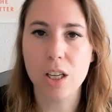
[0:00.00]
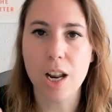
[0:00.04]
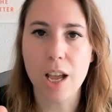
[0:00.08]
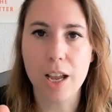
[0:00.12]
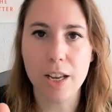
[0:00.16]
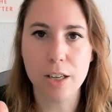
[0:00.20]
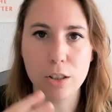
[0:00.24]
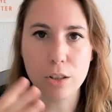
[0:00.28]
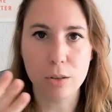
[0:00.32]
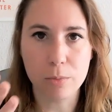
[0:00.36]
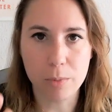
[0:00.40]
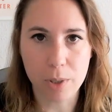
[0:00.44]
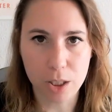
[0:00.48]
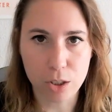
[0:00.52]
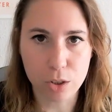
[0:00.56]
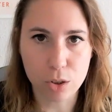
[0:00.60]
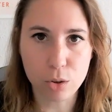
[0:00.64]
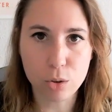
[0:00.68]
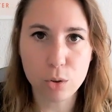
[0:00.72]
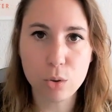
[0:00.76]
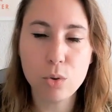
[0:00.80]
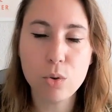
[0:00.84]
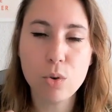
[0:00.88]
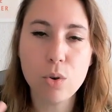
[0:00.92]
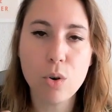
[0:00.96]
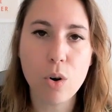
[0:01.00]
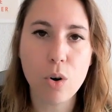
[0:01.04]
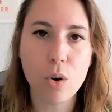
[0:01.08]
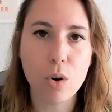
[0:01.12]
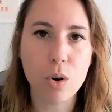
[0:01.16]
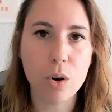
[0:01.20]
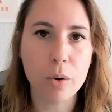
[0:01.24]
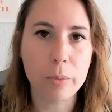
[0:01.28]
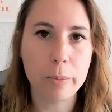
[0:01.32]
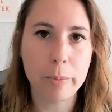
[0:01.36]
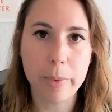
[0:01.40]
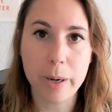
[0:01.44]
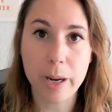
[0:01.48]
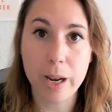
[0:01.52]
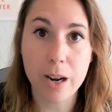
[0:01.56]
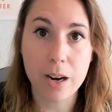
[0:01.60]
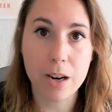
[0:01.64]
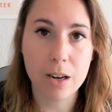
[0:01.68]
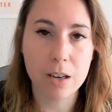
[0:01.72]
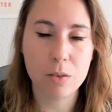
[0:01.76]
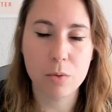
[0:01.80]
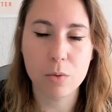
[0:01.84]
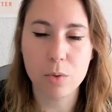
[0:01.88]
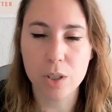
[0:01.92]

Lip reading: like Tomato2 or Bear,